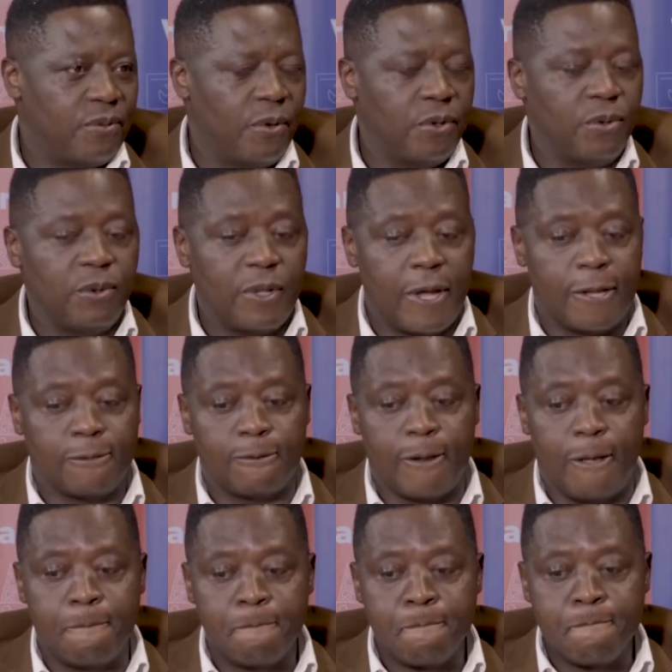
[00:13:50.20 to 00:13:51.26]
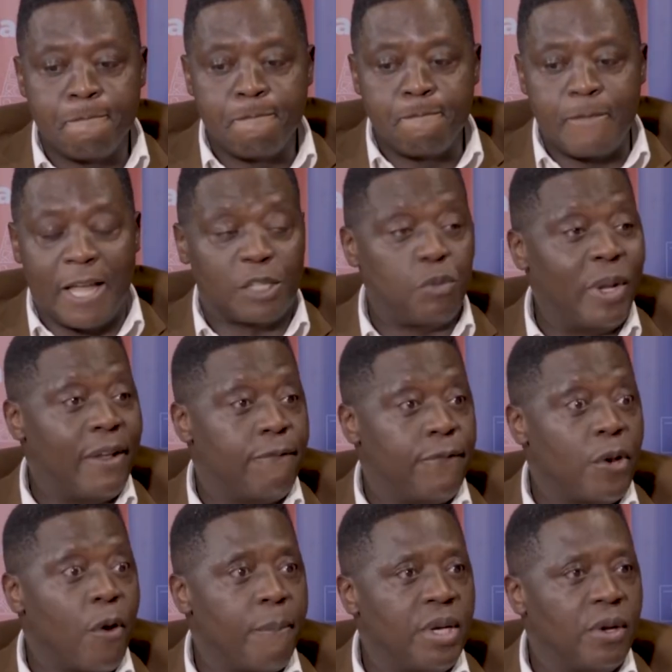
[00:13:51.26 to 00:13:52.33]
before you here today. That's been a
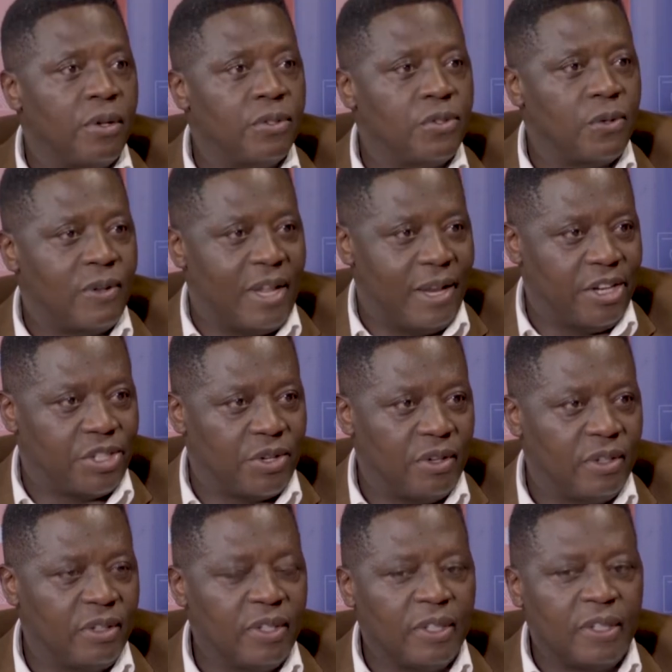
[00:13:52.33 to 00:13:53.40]
phenomenon to the nation.